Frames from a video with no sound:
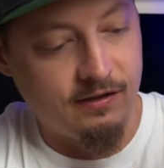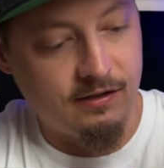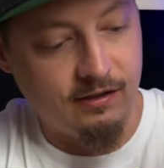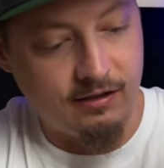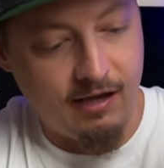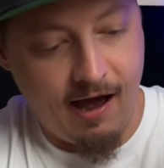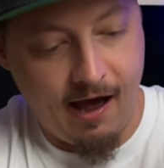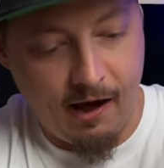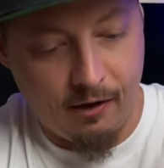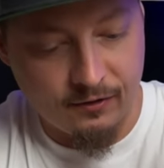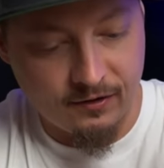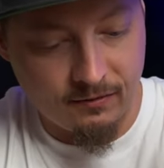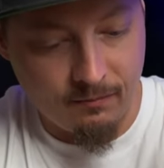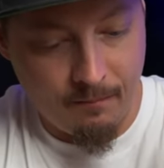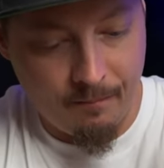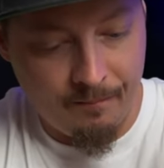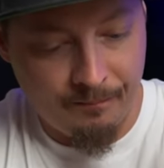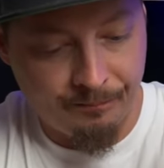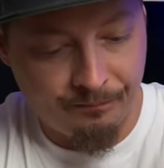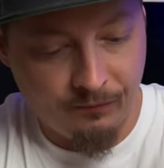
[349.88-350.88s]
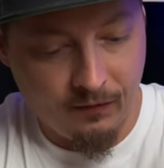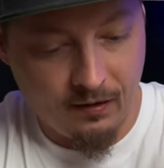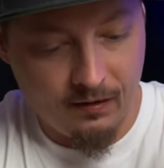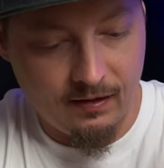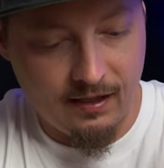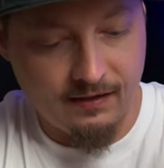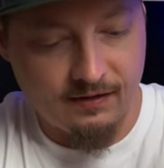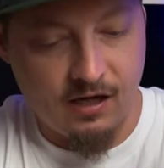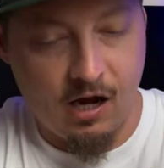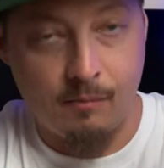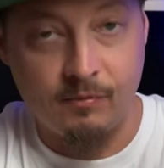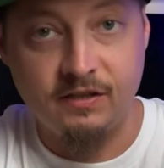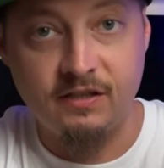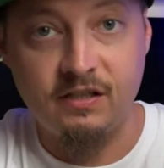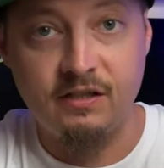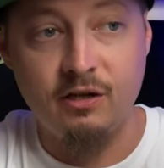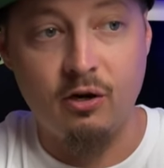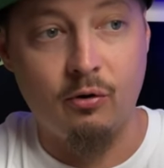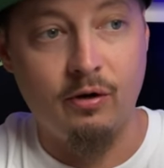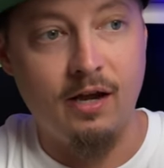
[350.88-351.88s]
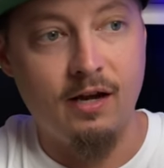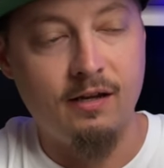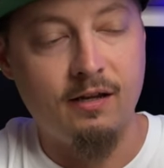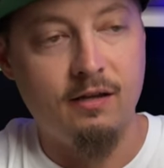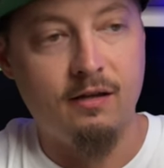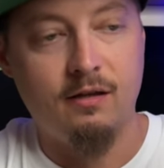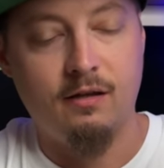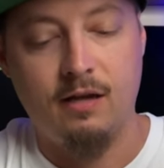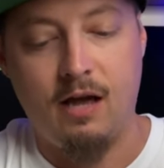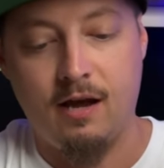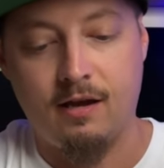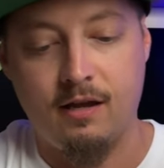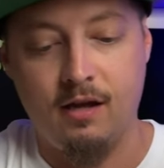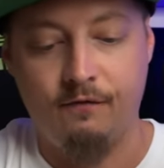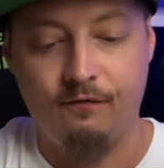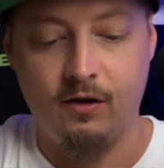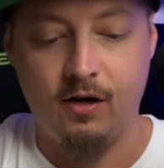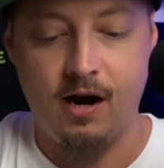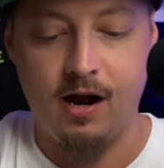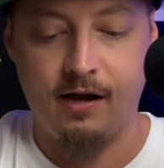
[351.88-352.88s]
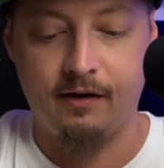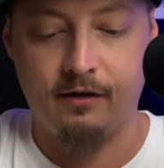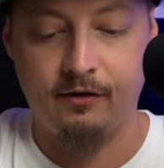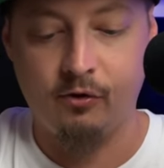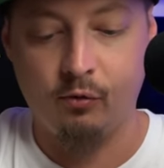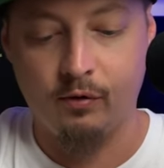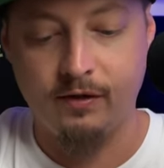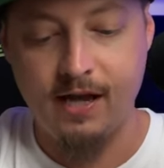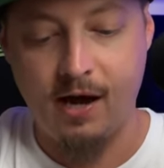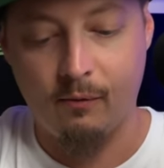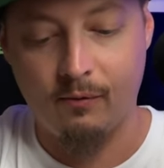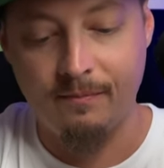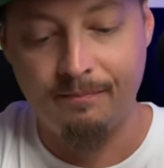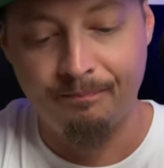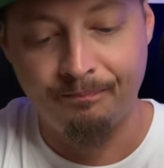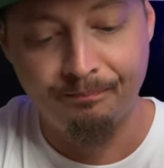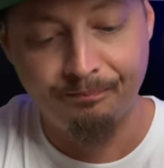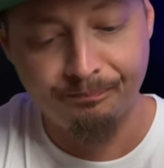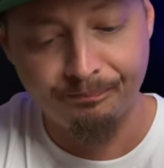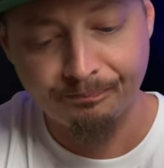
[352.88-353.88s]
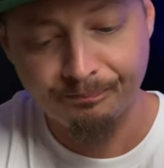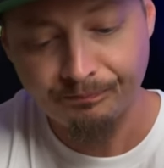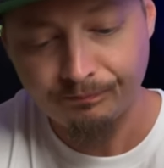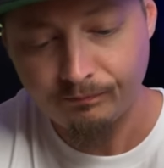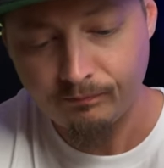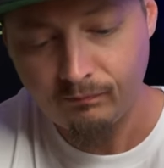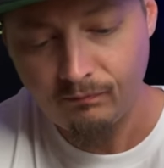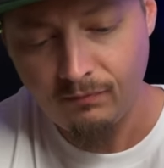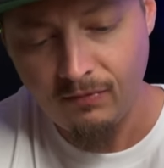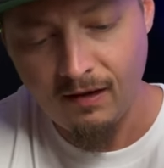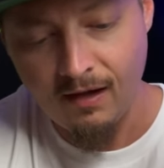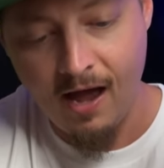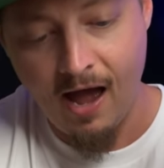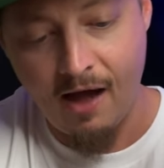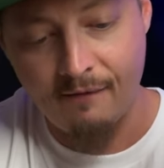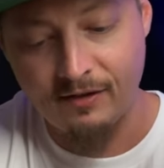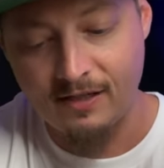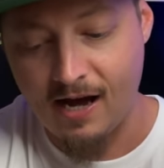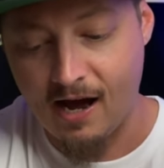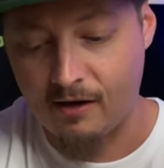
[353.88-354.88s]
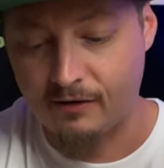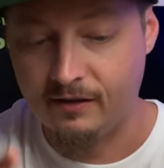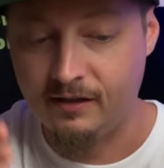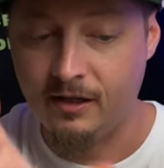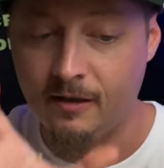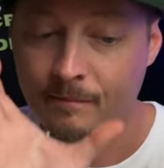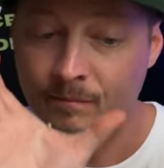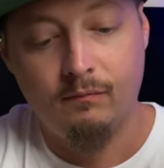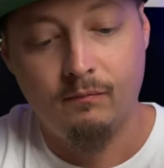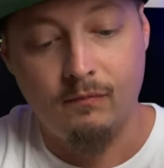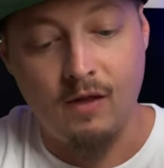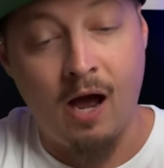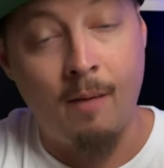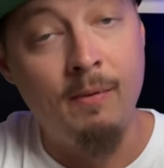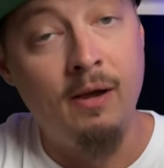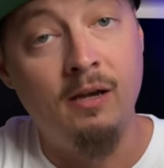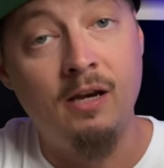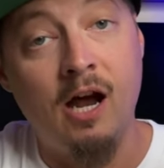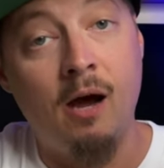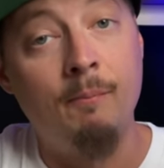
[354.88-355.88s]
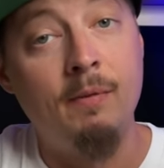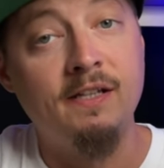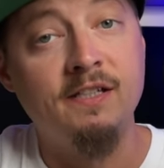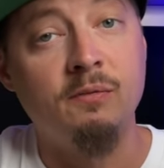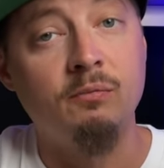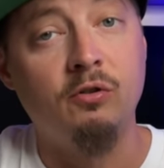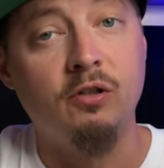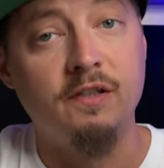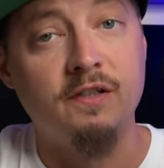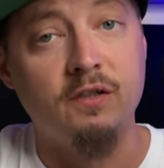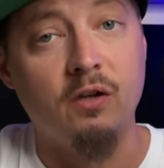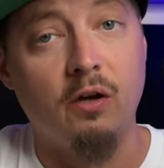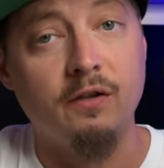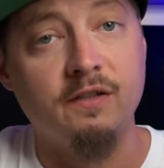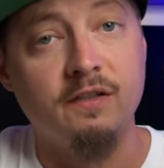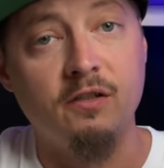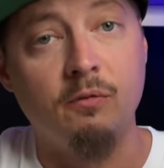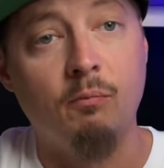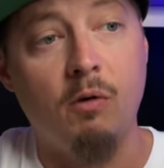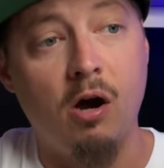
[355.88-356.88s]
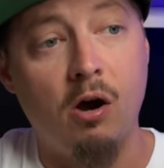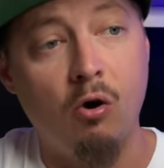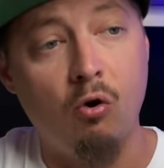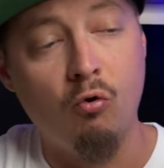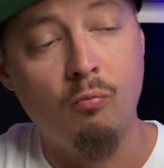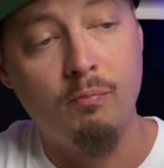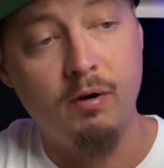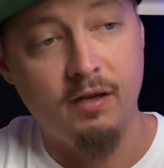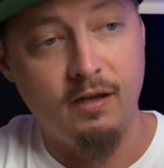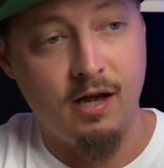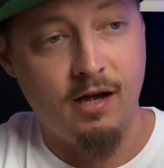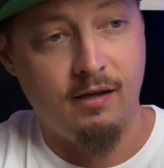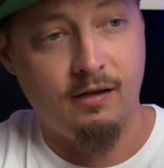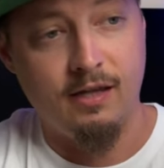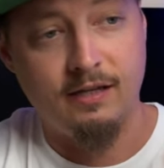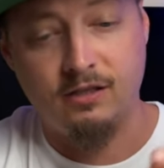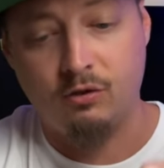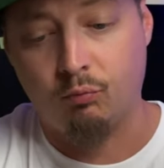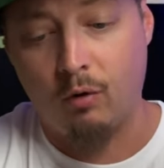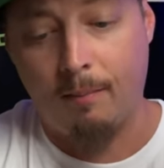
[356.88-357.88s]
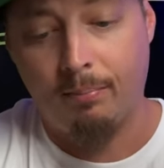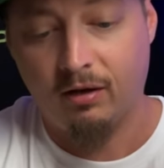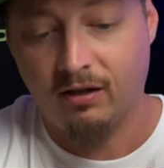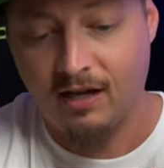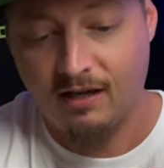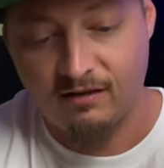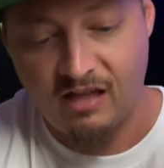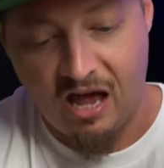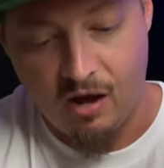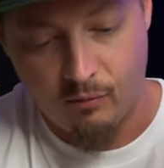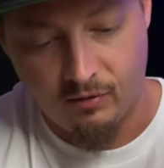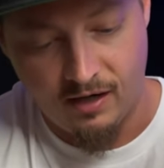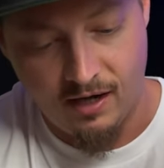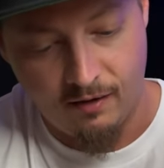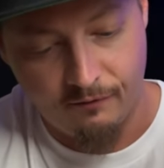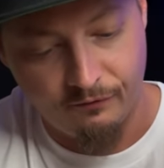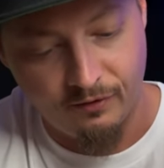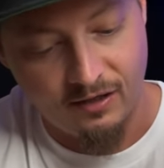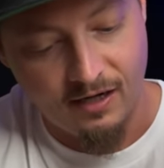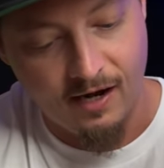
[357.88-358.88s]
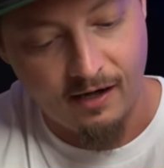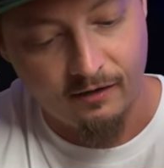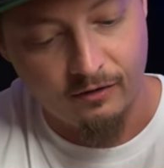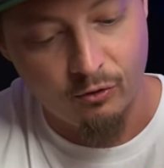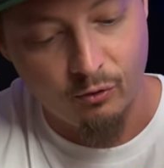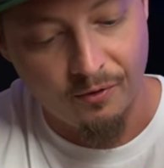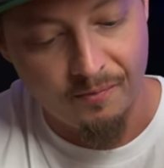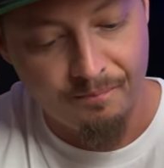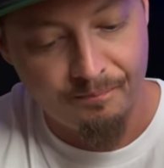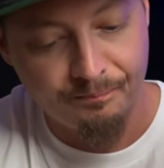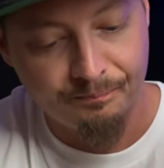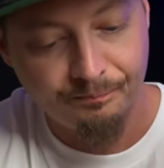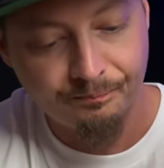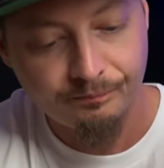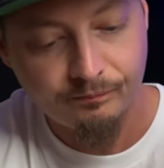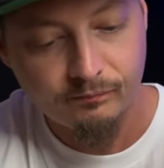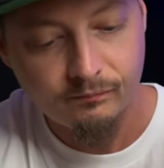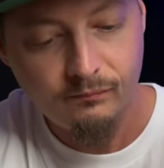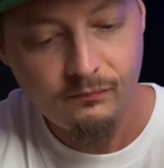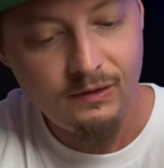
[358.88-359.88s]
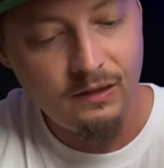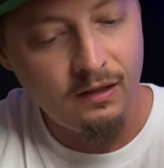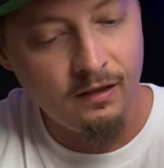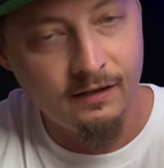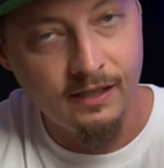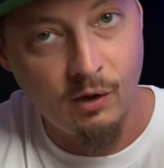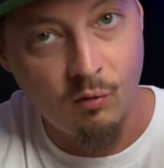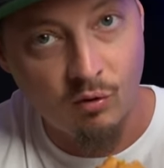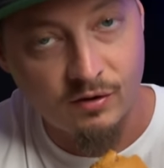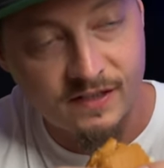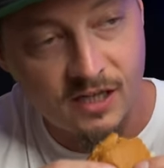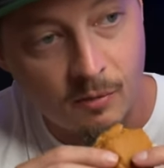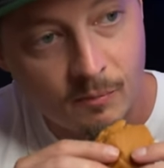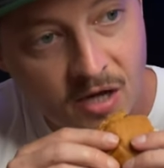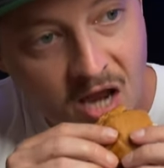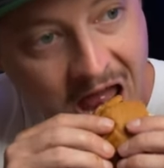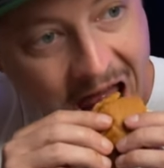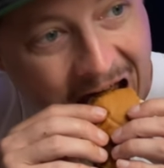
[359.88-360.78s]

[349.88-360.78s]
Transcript: at the house, like tomatillo, and I, I can't figure out how they're doing that one. I haven't dialed it in. I mean, I made some good sauces of my own, but like to replicate that one, I haven't figured out how to do it. They won't tell me.